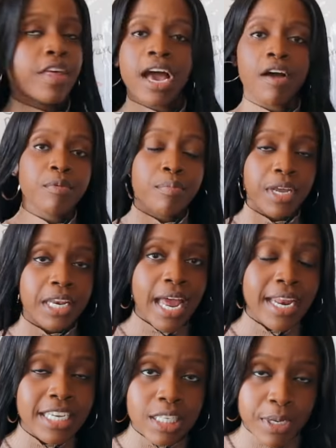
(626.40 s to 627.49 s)
There haven't been
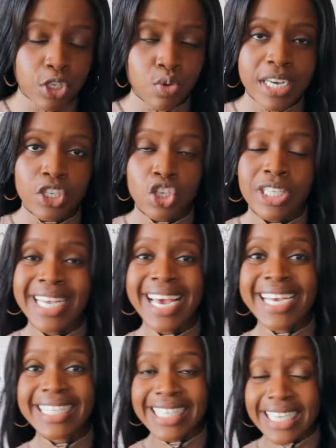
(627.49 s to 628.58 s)
any speech questions
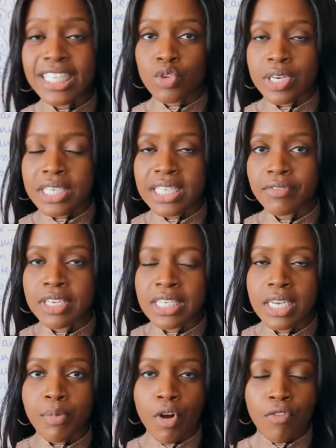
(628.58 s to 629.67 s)
since
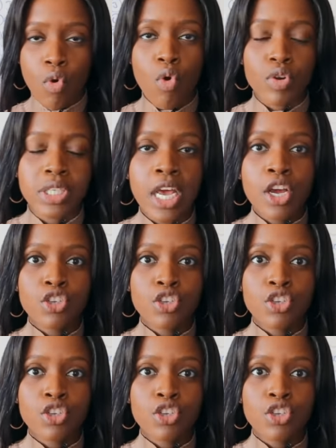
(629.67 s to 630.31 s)
2017, but of course,